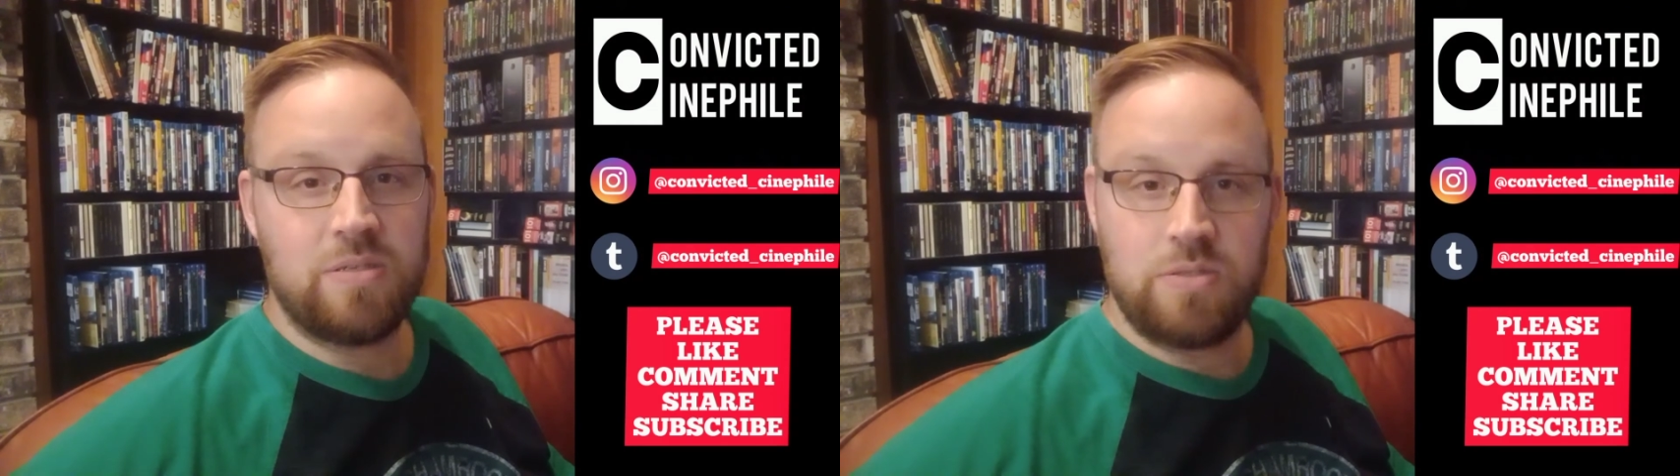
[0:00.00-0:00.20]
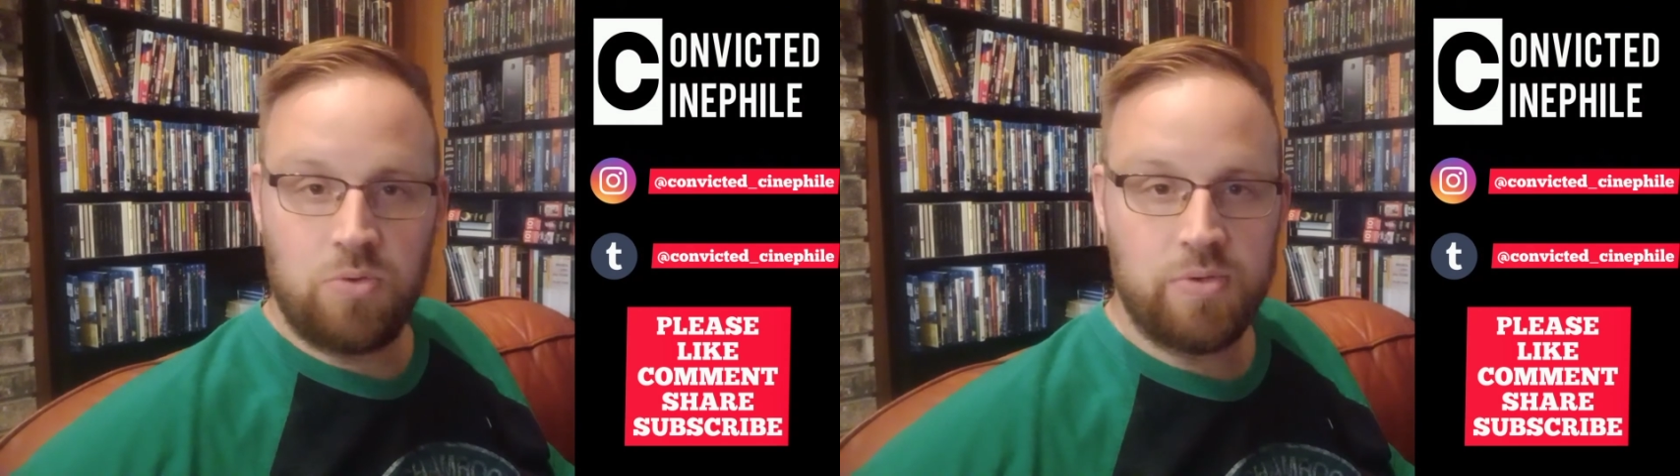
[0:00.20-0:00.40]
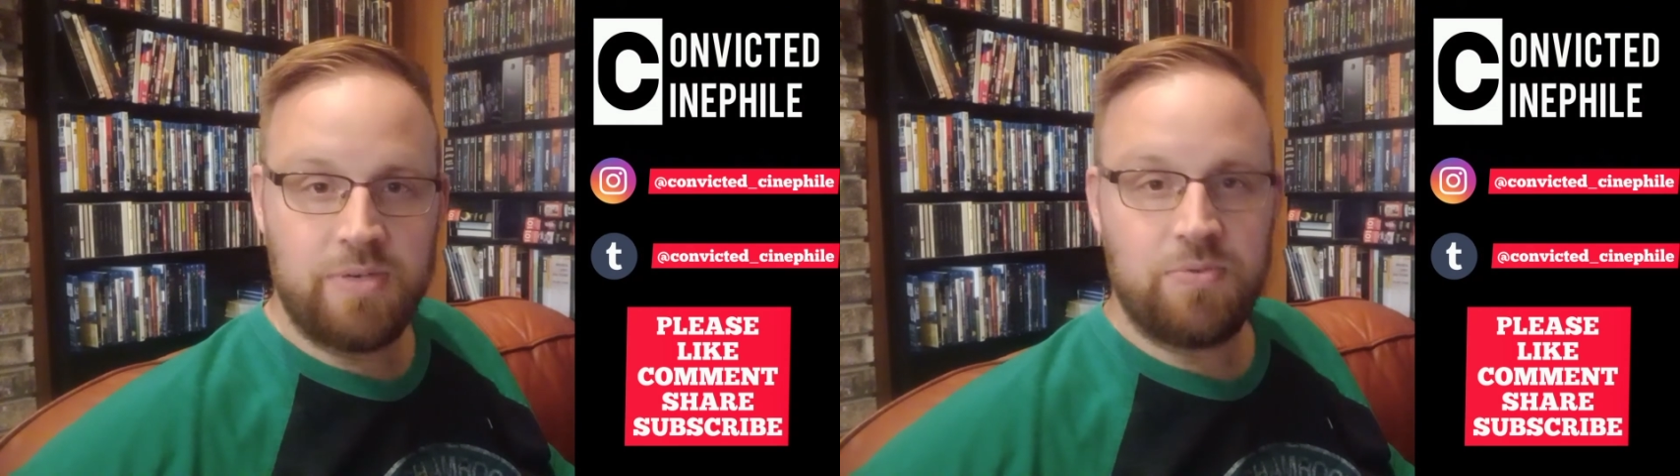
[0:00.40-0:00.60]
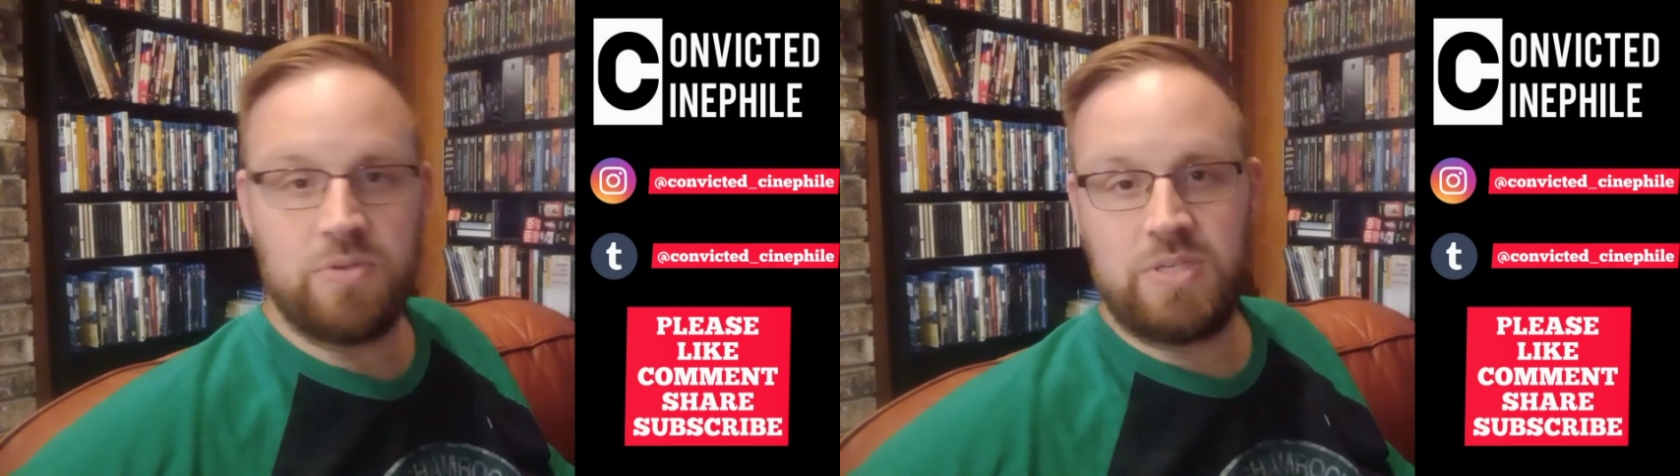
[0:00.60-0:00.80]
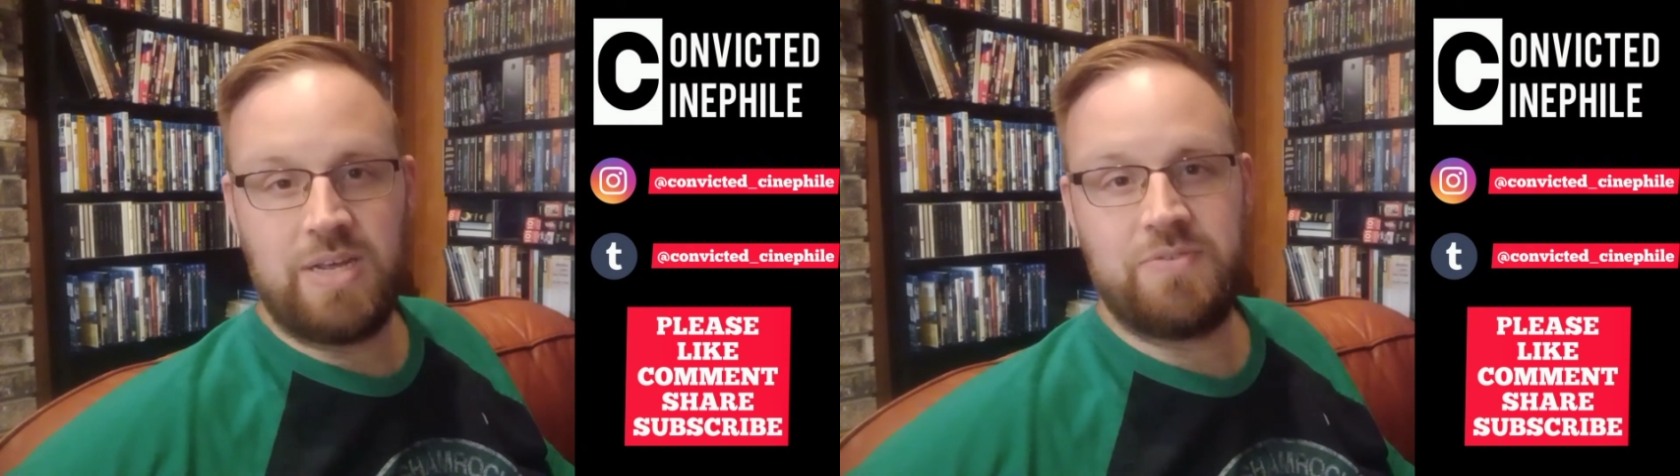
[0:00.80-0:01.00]
sold it for
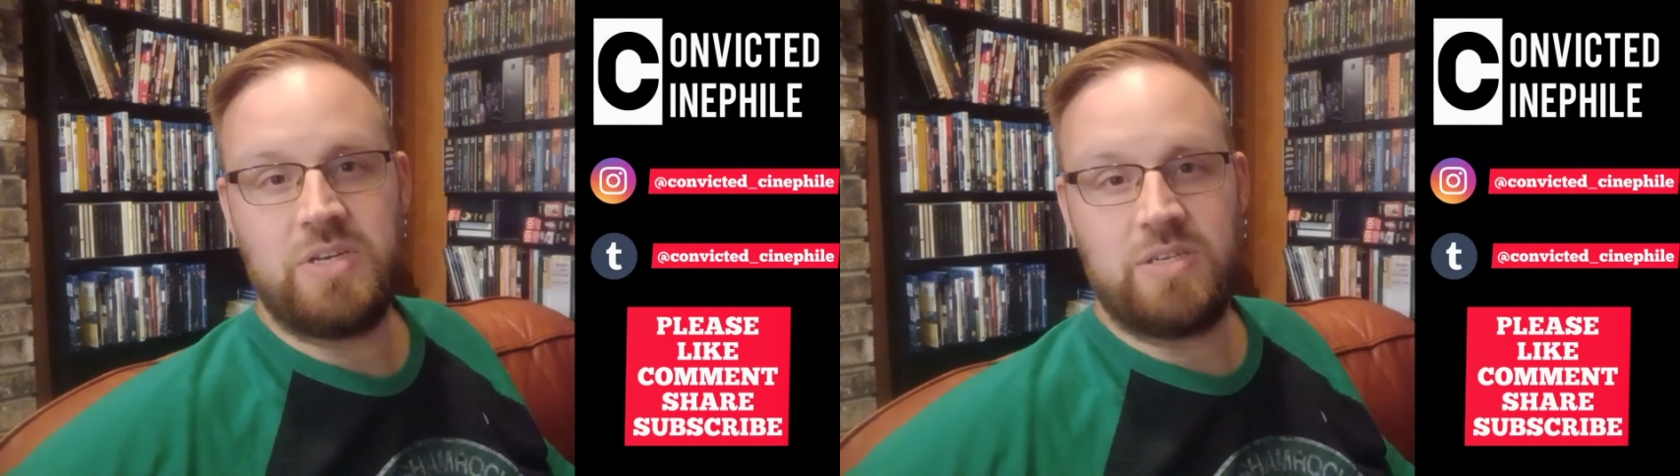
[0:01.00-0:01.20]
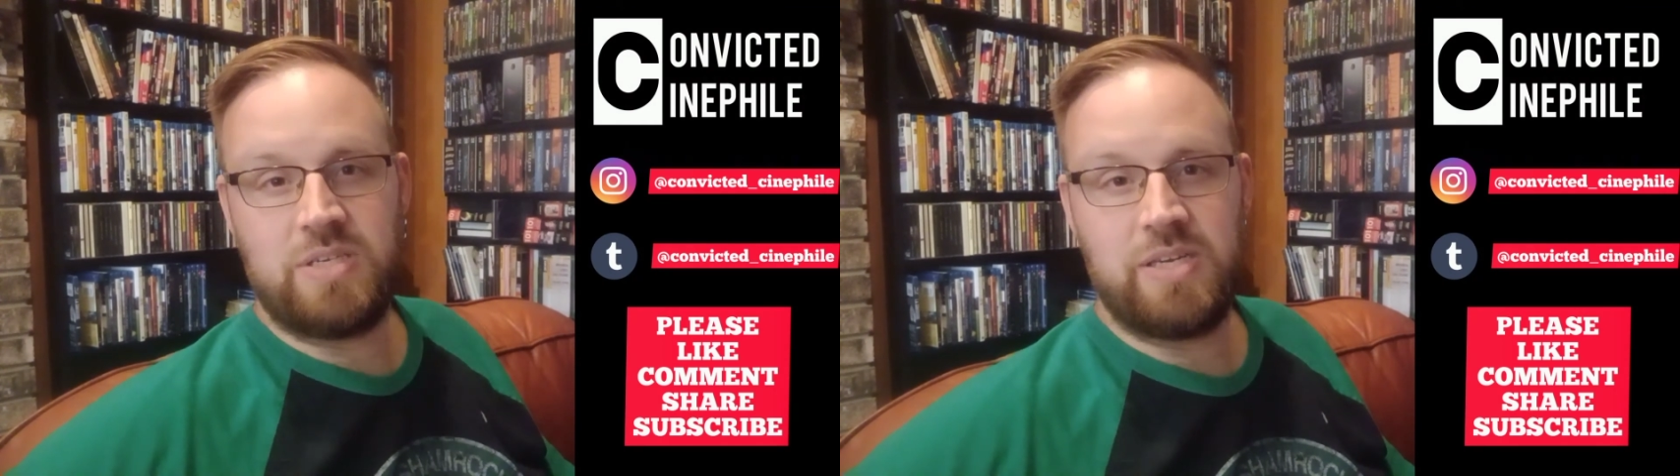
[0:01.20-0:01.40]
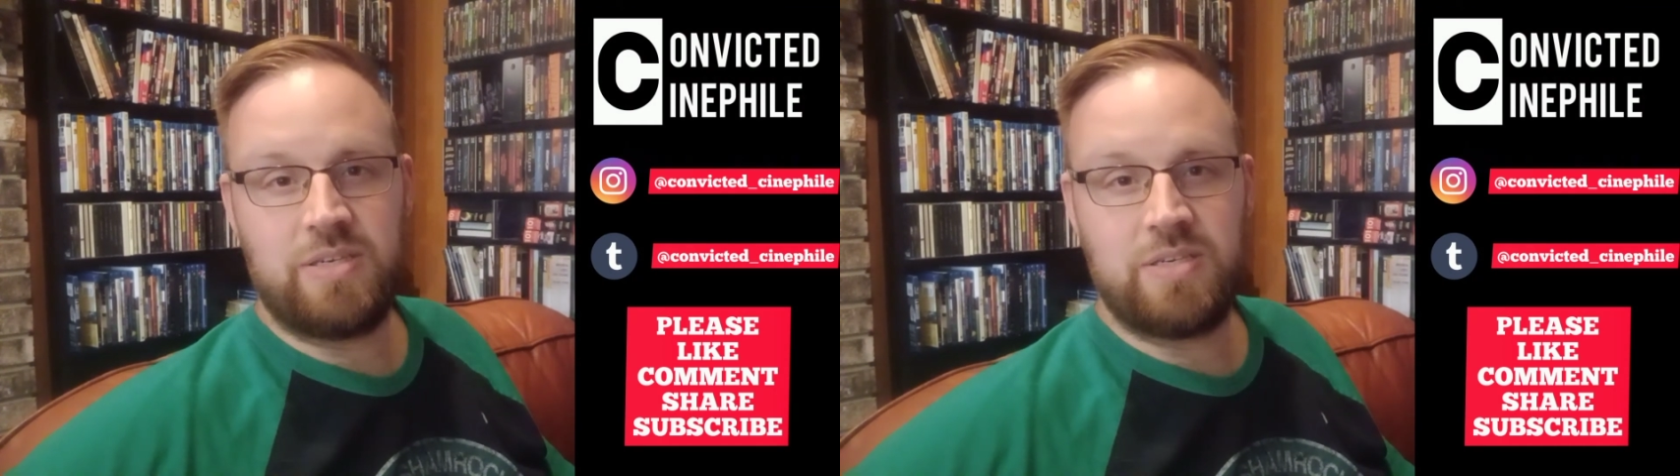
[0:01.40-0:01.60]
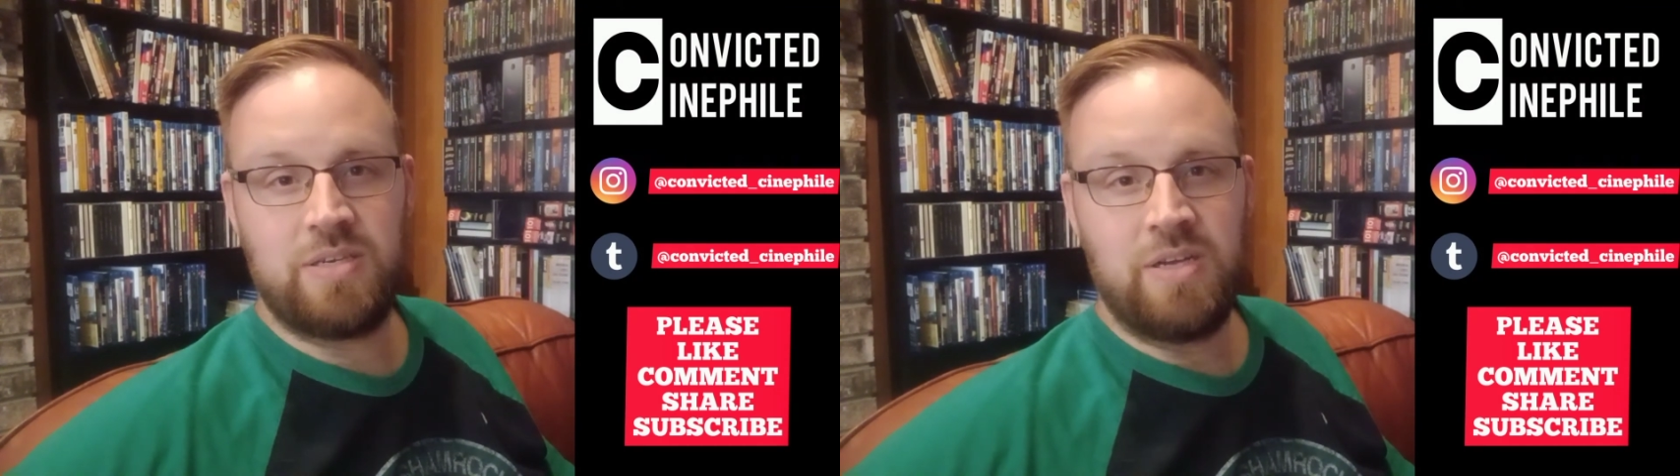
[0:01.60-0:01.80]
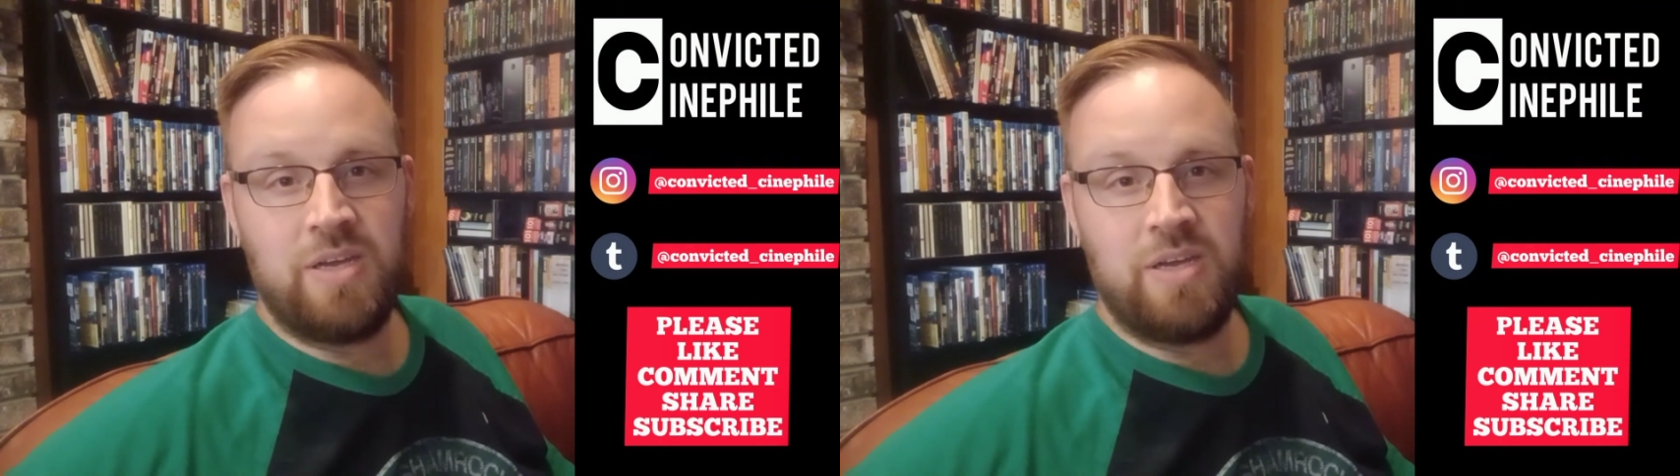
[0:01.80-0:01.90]
76.